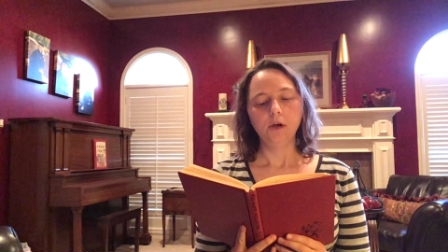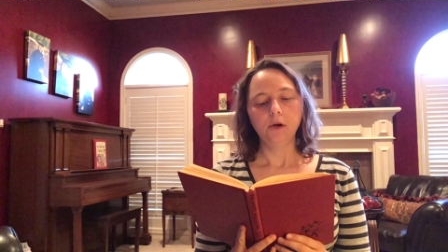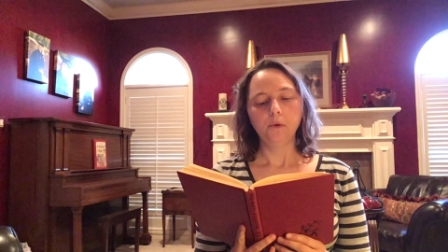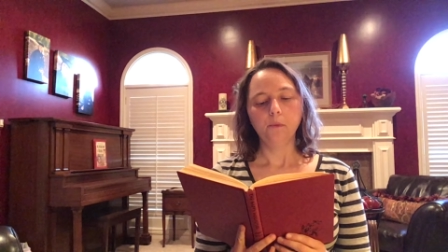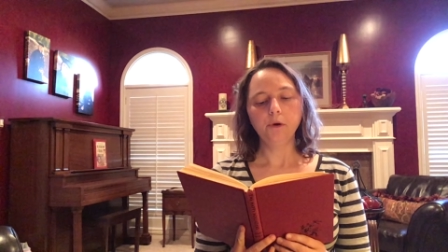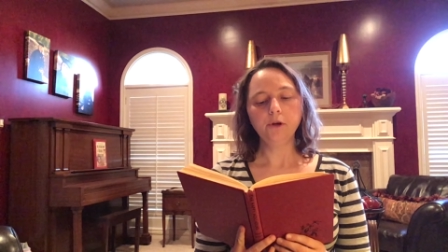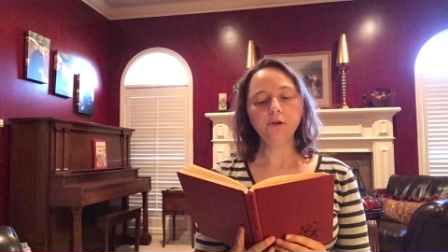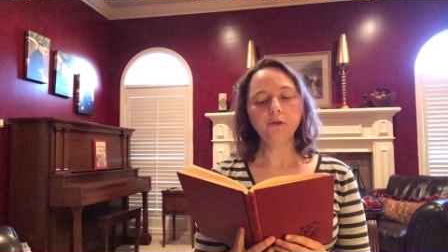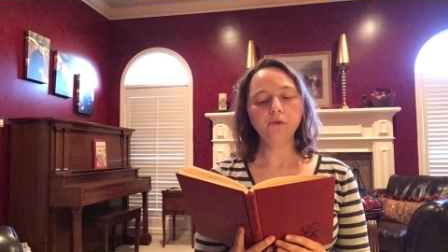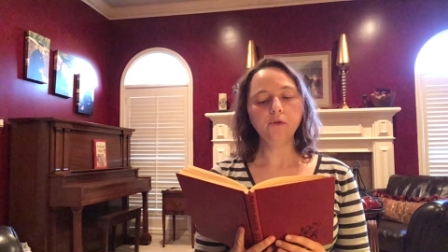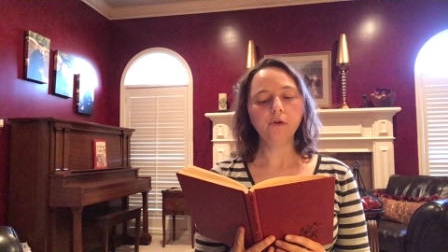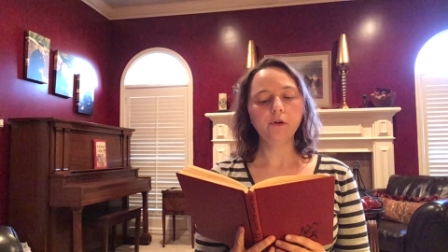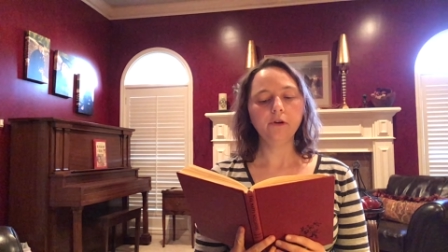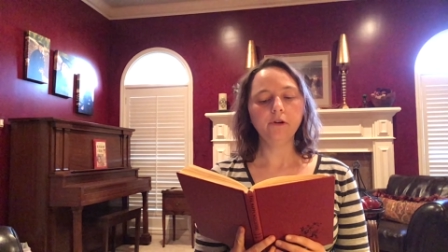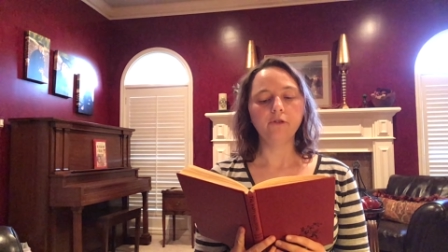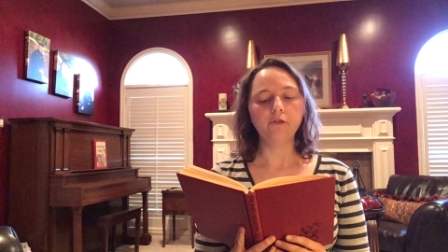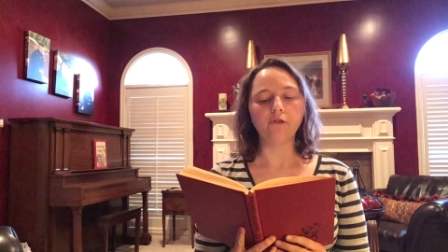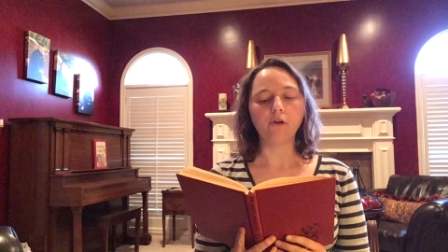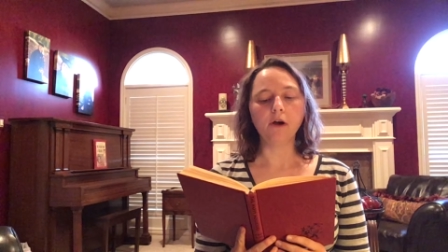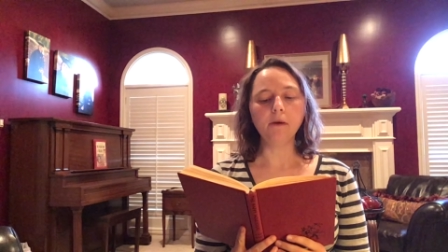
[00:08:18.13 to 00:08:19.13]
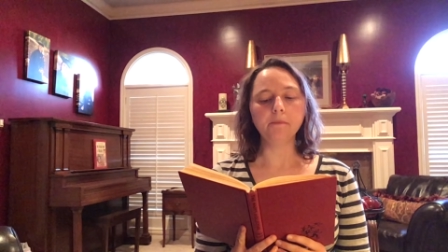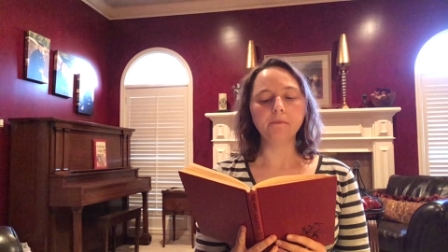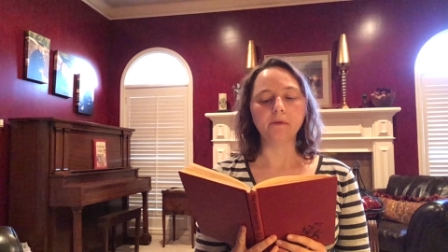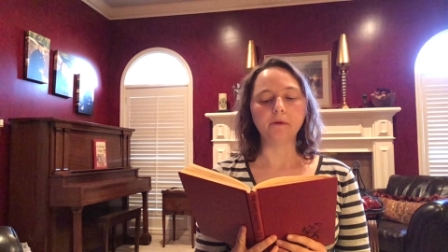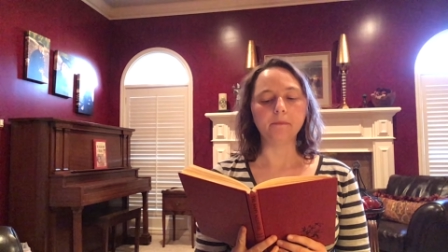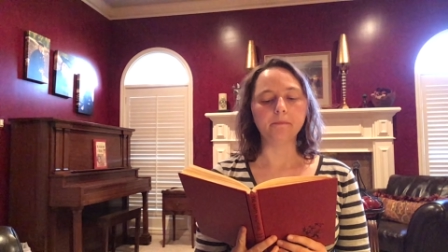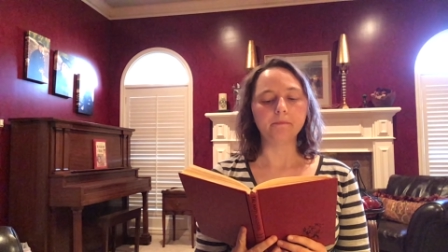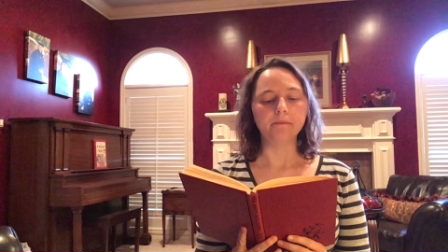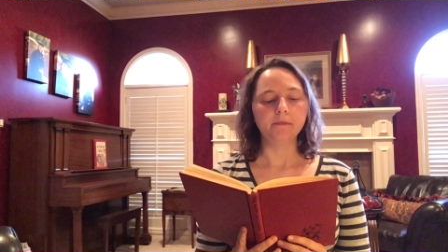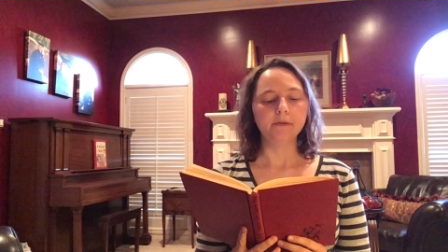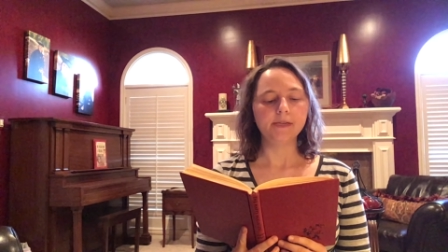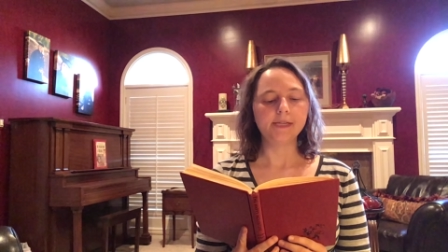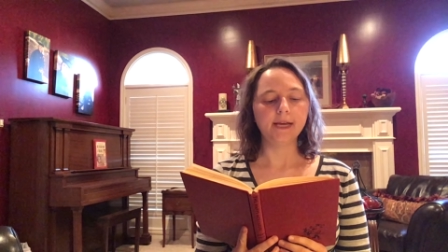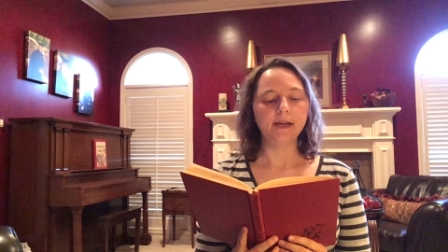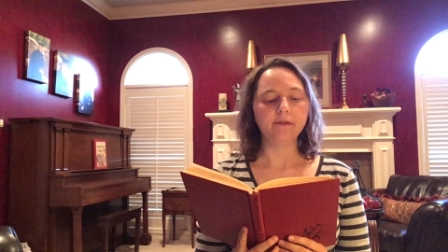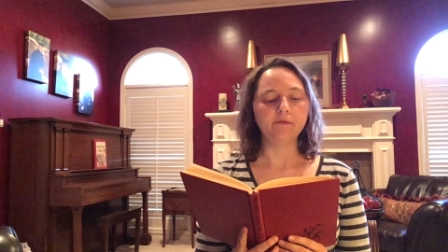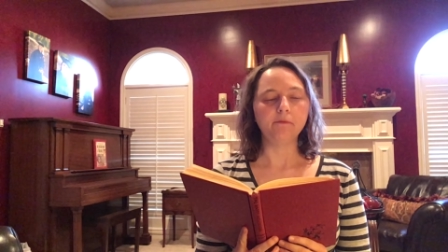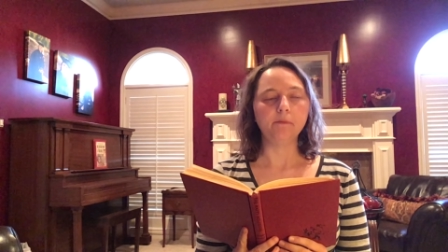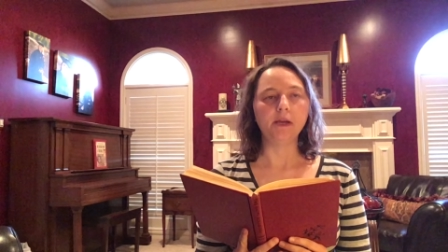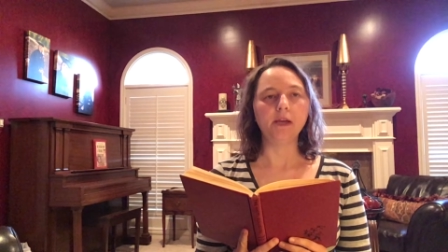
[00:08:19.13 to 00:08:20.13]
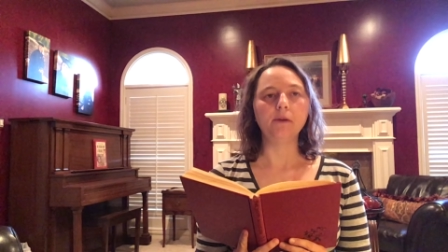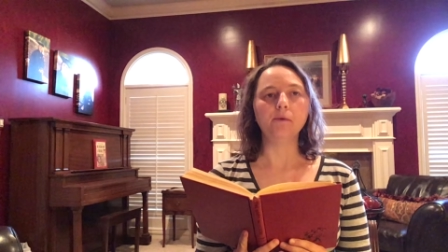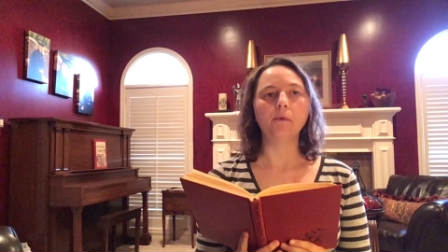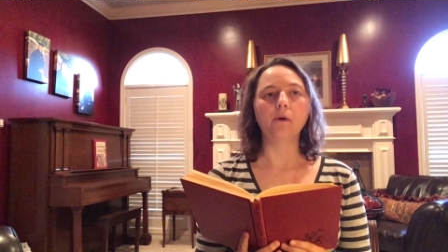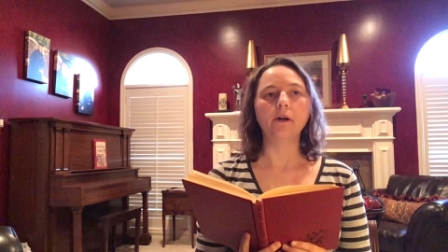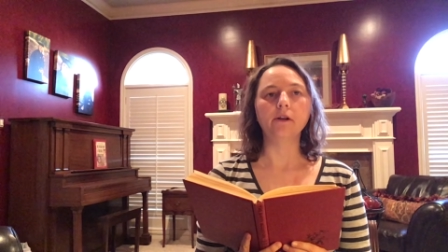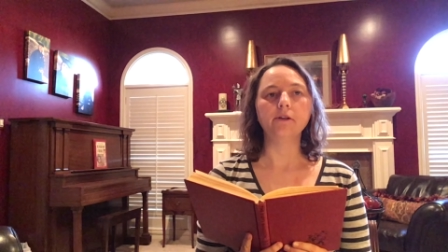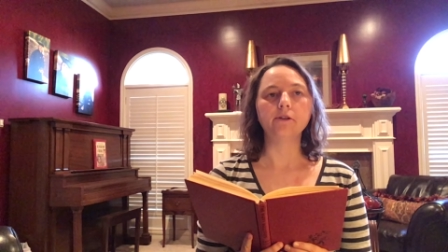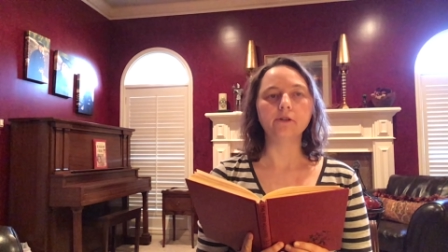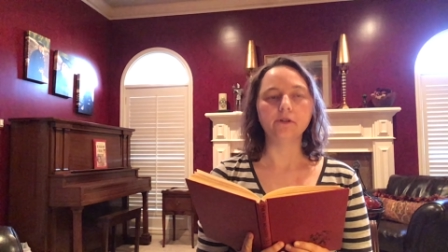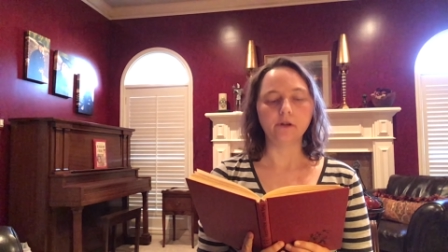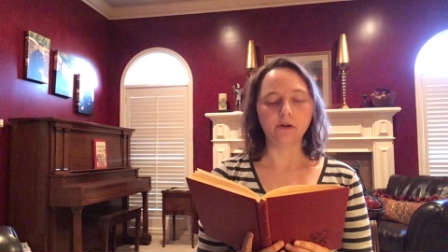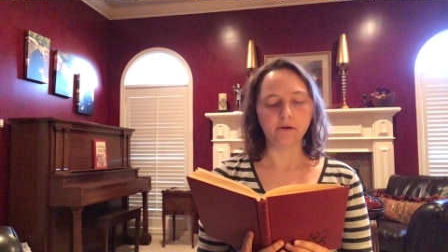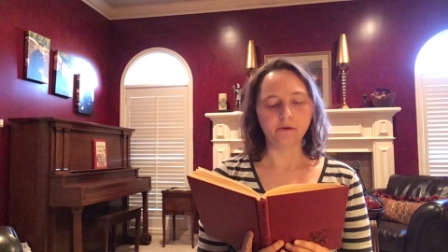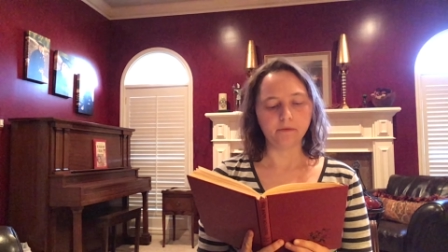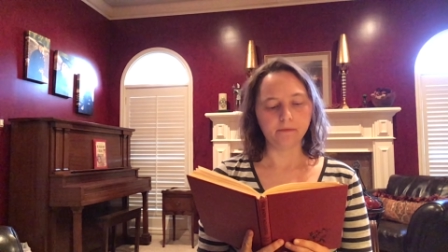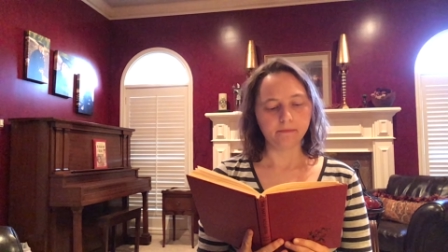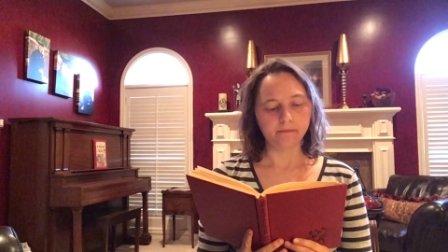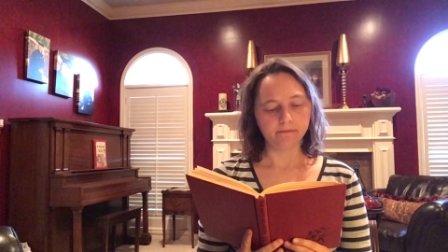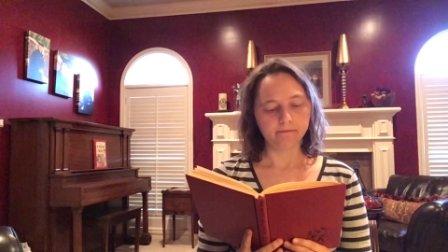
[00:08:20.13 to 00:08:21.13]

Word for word: When are you going to drop them? Dave Mead wanted to know.